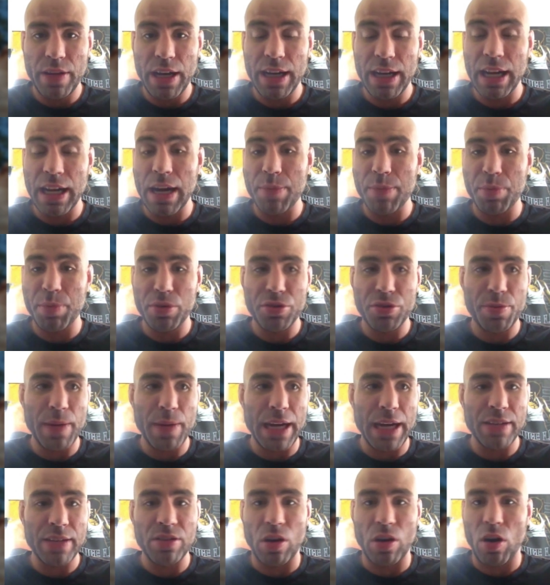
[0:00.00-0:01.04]
then it got pushed
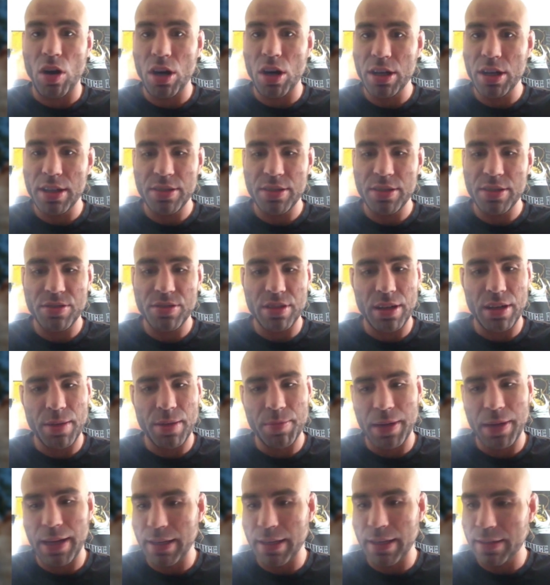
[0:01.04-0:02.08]
back to August, and I'm
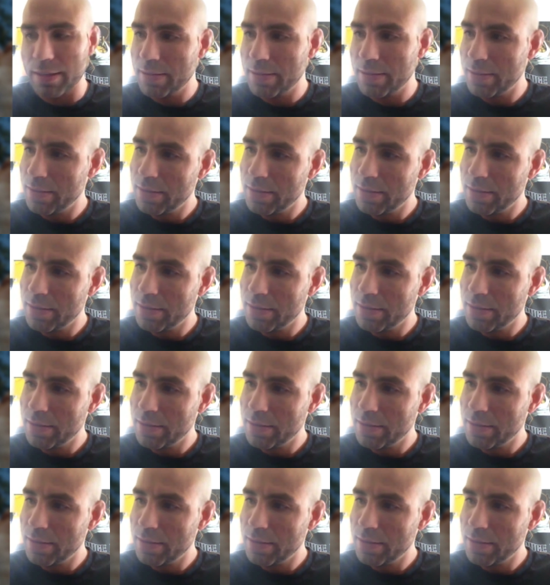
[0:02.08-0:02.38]
like,